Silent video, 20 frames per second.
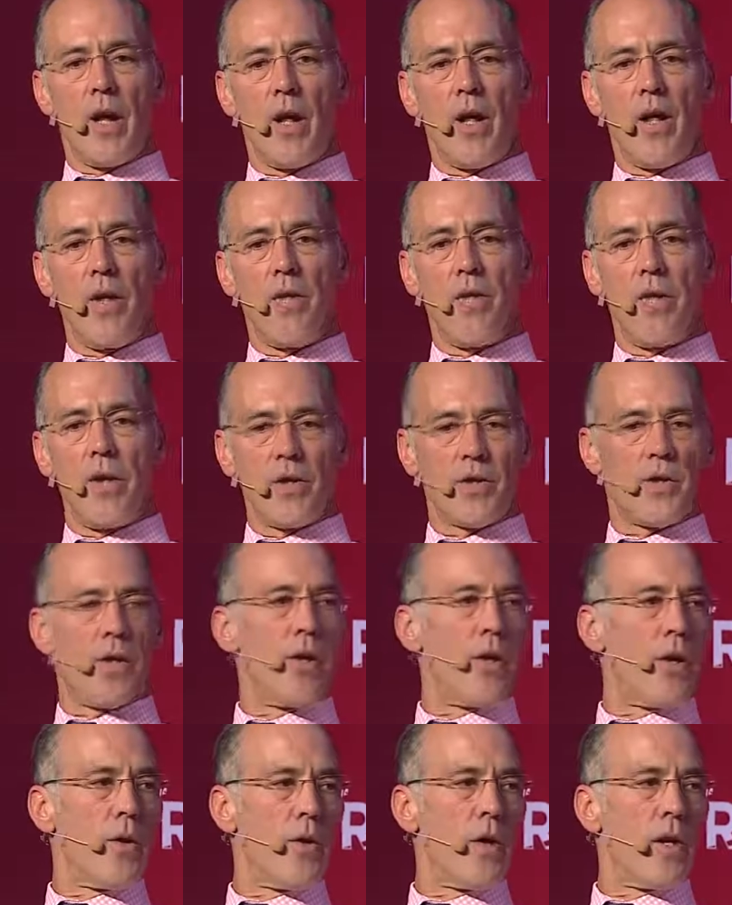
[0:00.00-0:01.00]
there's a
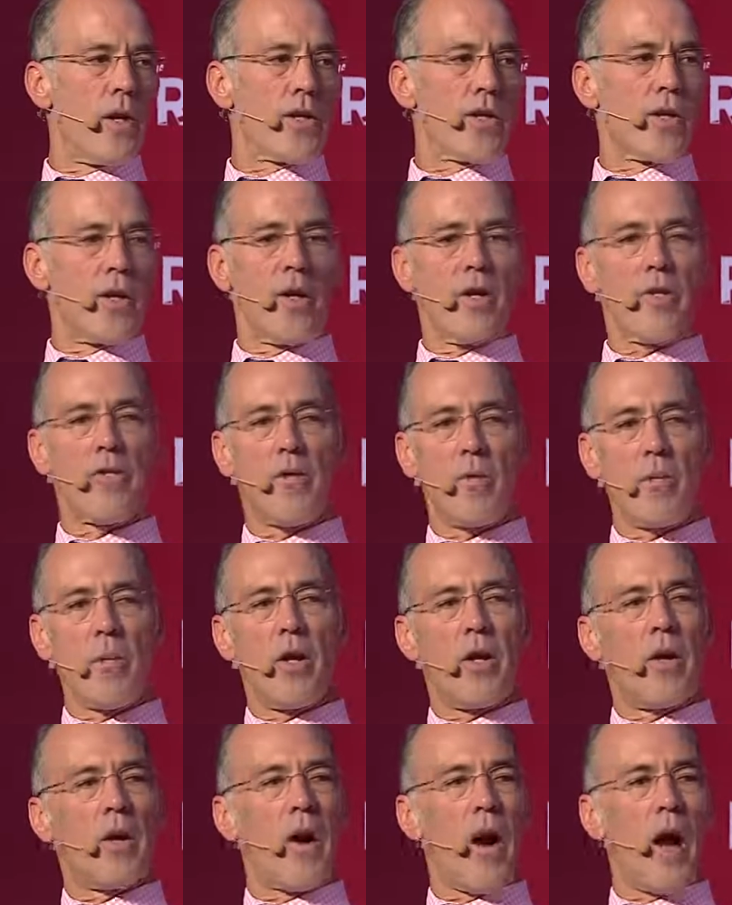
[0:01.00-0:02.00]
newness and a
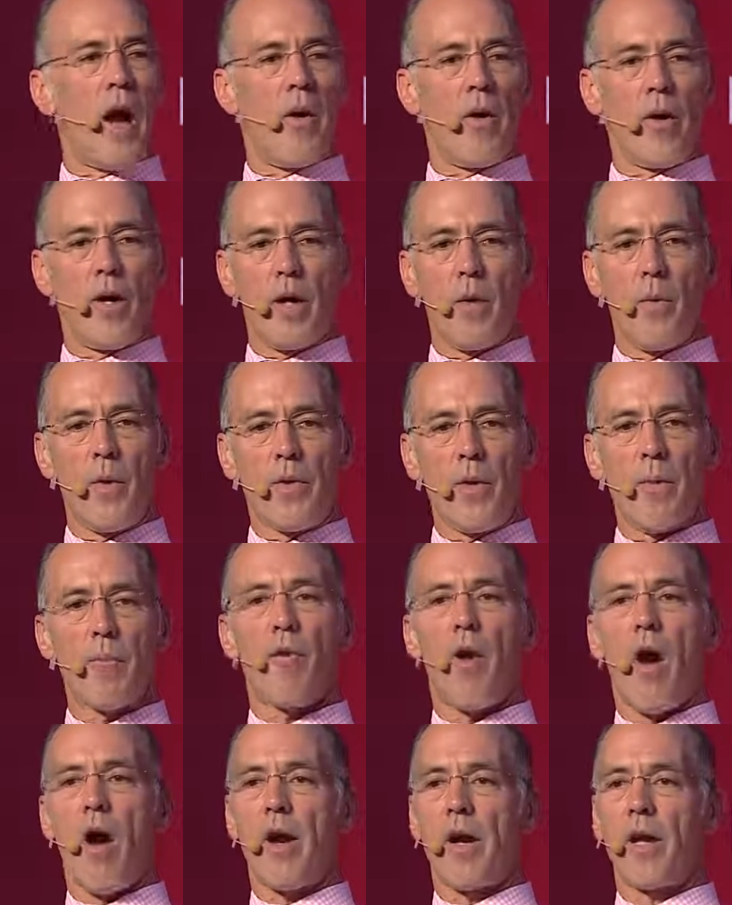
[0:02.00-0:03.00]
familiarity with the
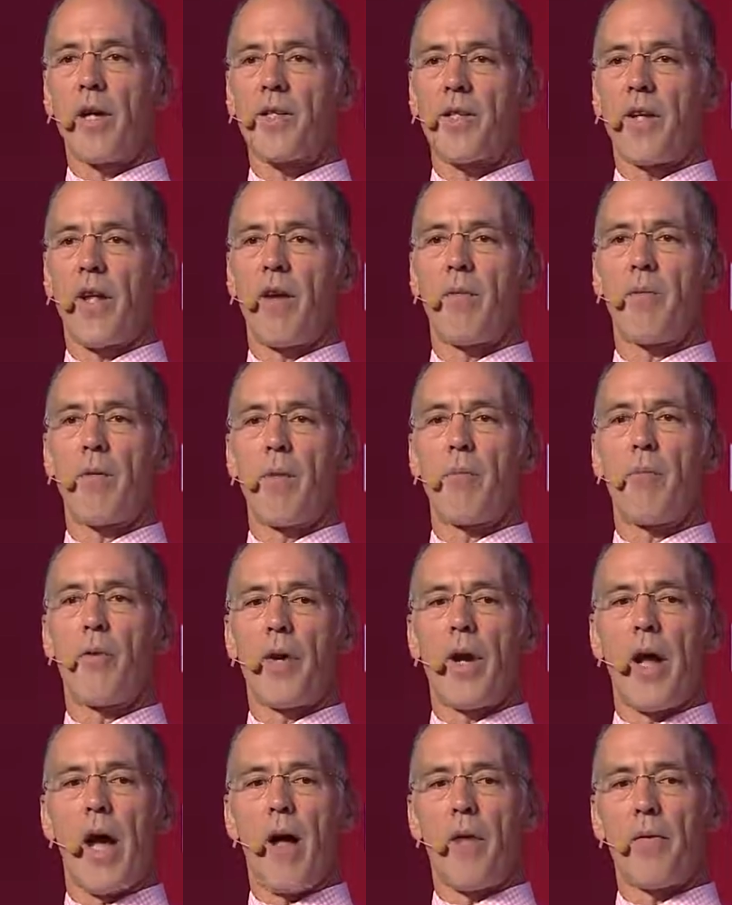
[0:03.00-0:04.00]
products that have been
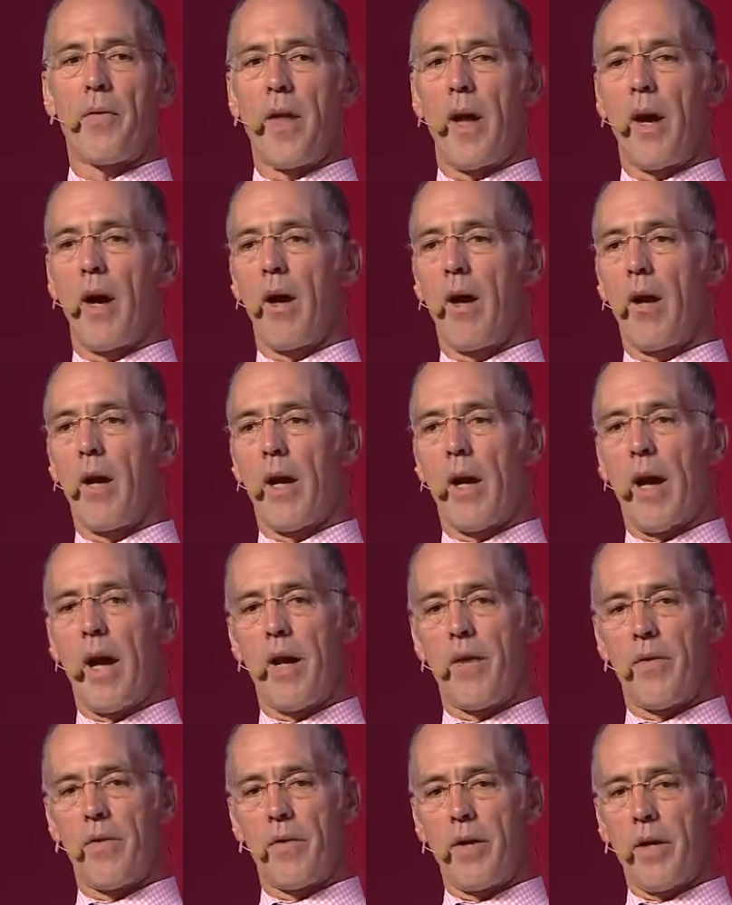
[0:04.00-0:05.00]
put out there,
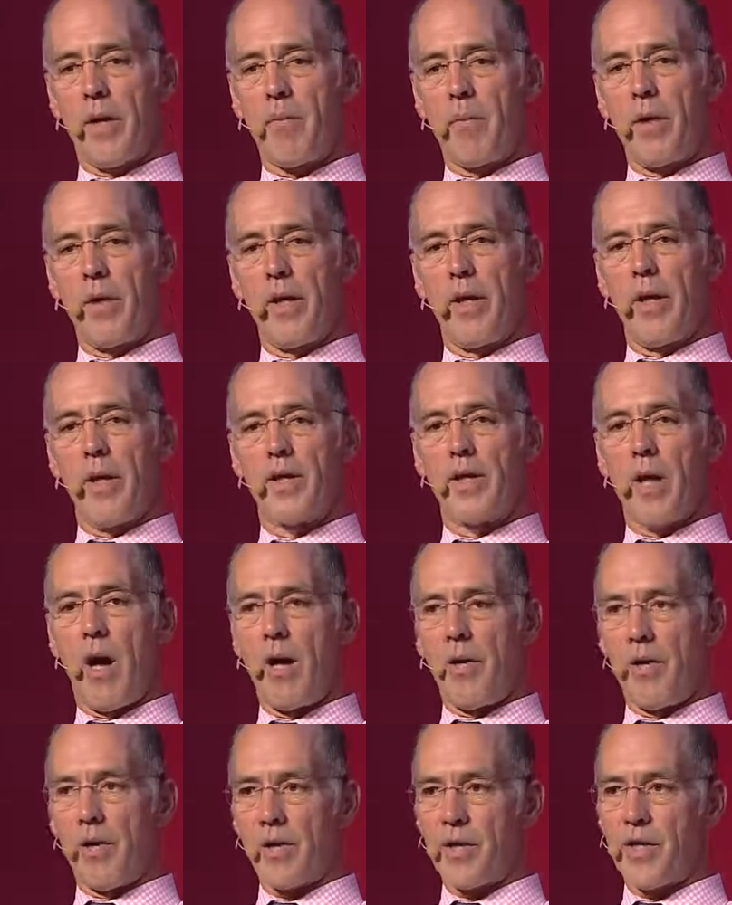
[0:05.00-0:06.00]
and the ability to
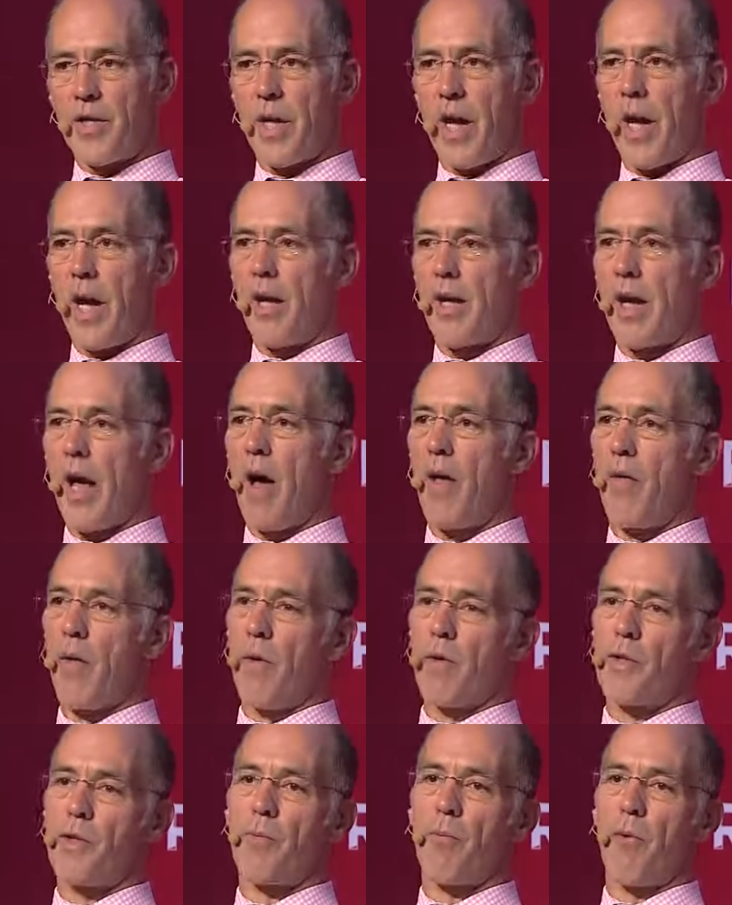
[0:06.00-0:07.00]
understand how
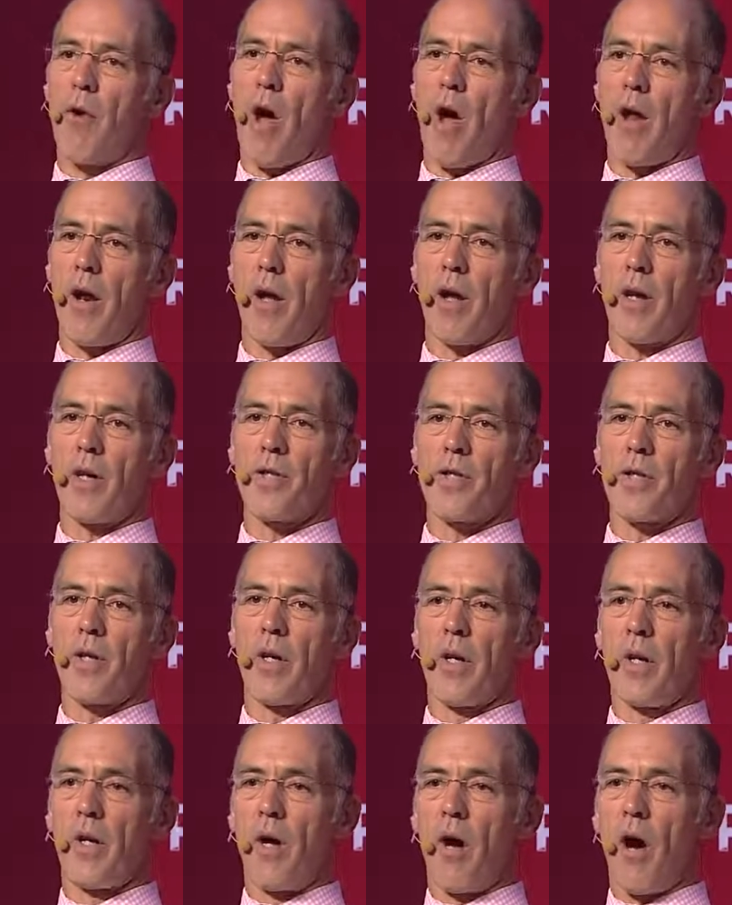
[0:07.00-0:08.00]
those products,
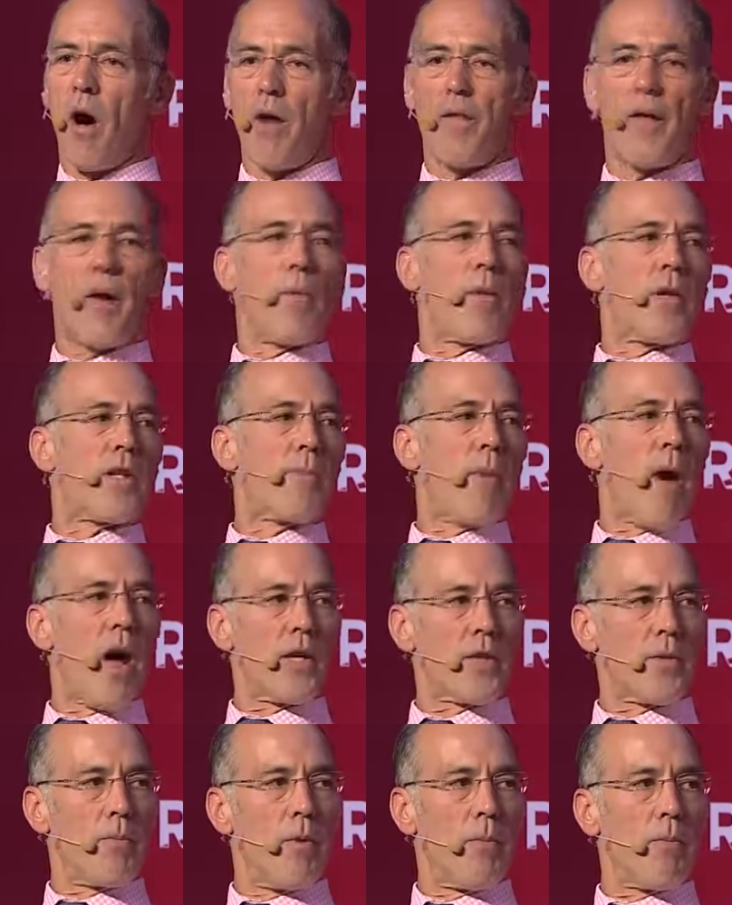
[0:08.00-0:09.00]
are they
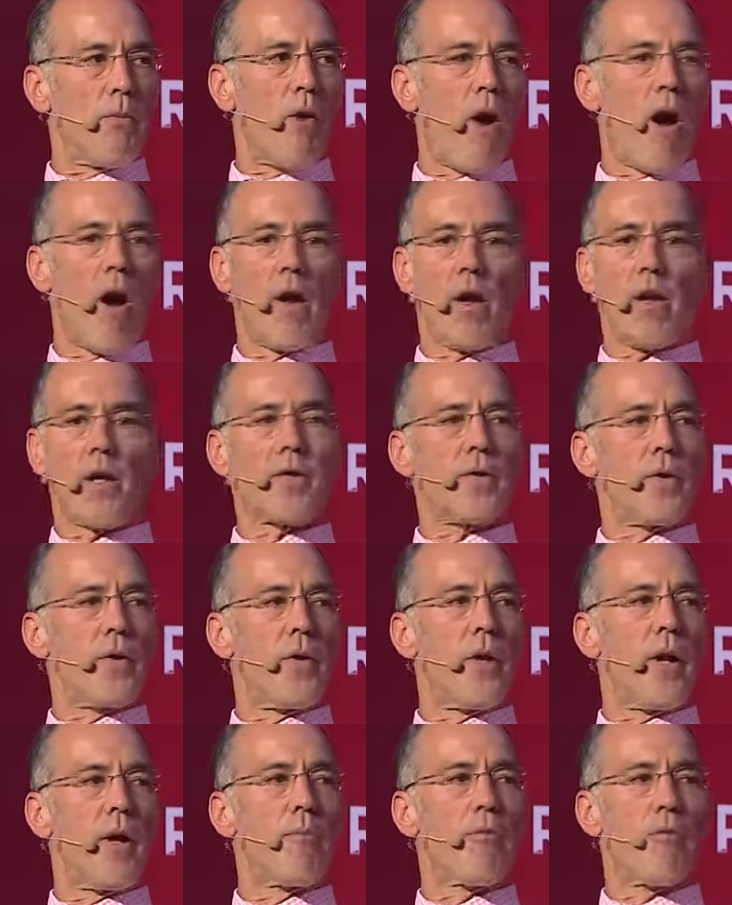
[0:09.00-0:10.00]
responsible products? Do
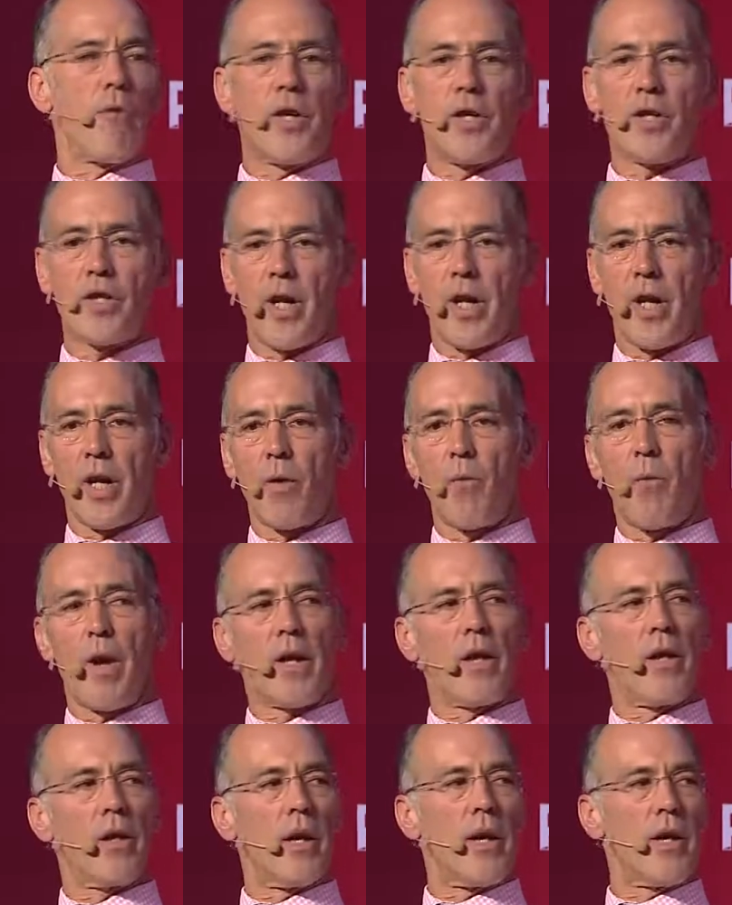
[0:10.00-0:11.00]
they breach any
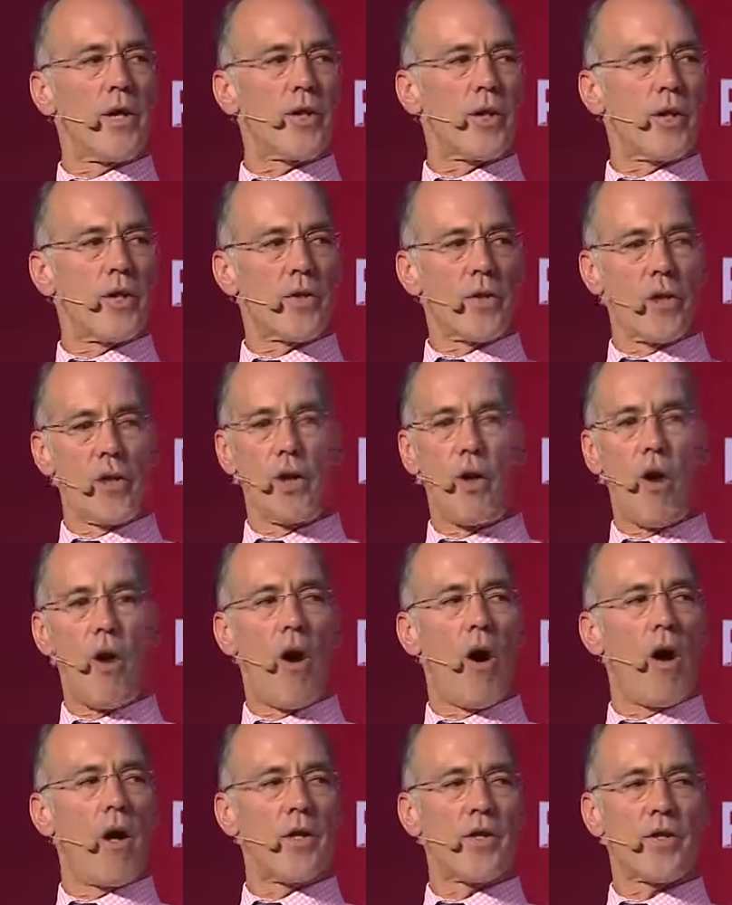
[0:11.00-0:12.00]
regulations and
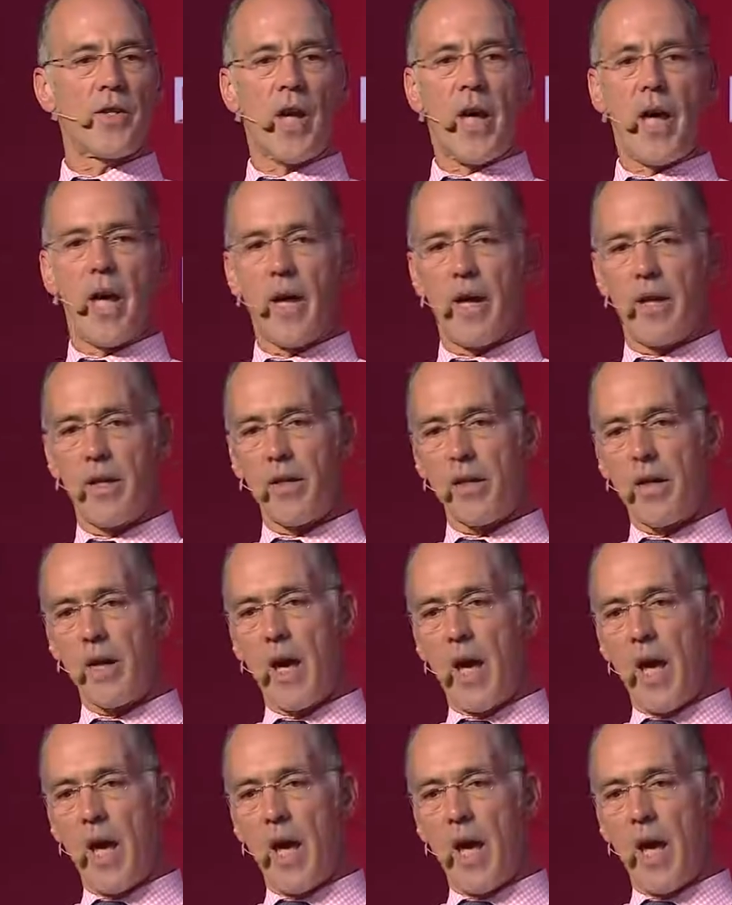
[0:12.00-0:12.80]
laws? And